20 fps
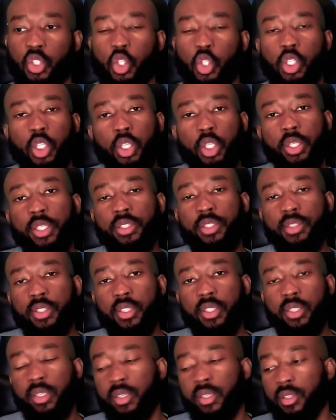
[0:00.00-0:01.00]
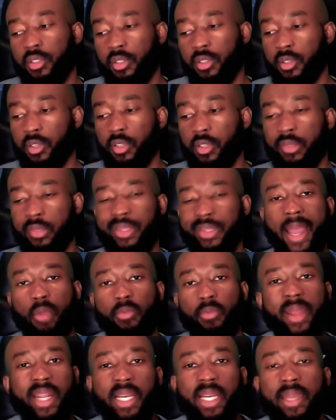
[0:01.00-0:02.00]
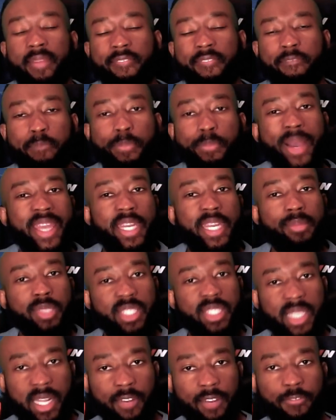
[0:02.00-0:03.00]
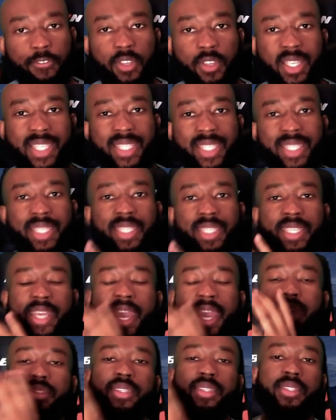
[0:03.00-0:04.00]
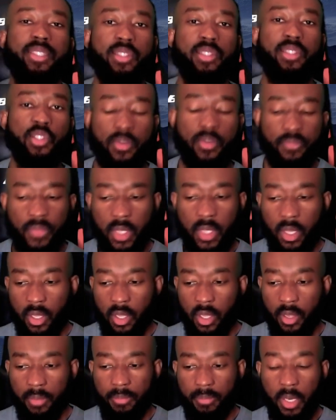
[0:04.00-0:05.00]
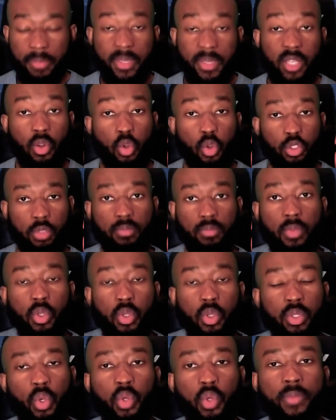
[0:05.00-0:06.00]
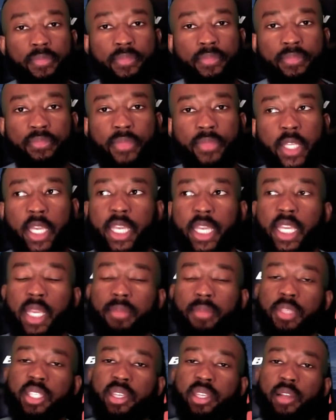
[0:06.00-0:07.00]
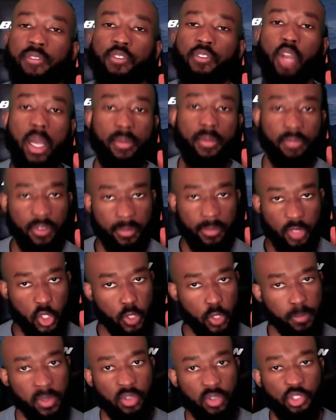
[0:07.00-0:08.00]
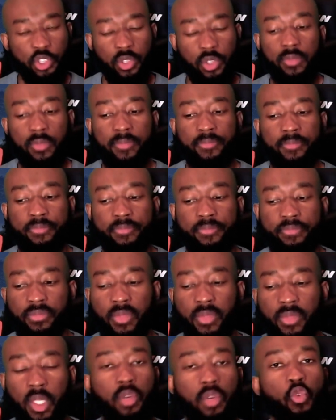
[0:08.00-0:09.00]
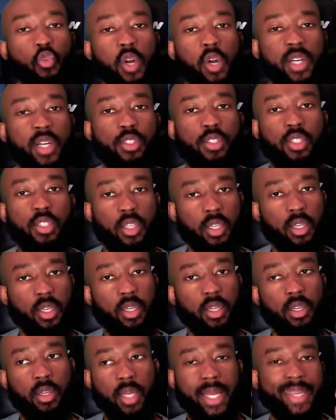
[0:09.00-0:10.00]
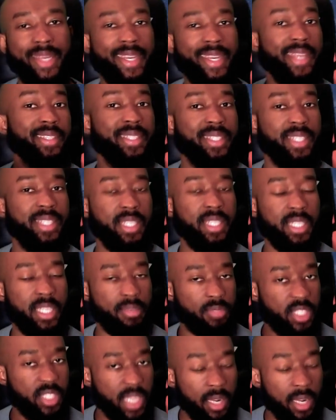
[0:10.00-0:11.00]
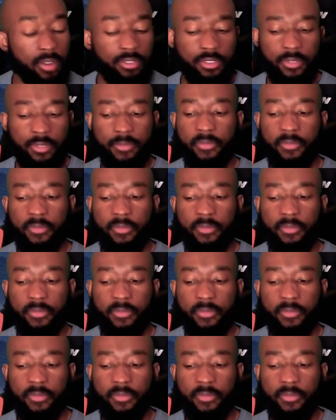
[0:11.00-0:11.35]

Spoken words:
couldn't directly by themselves see the entities, but because Moto, he himself come from the spiritual, was an entity himself,